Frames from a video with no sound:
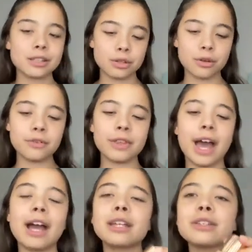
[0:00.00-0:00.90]
So for
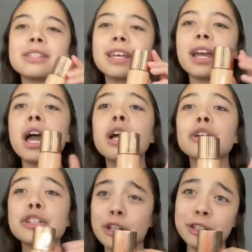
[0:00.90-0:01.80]
that, I use the
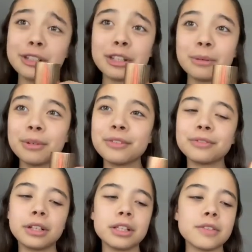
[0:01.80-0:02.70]
Charlotte Tilbury
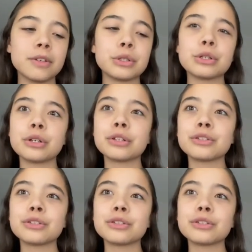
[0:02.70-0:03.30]
Flawless Filter.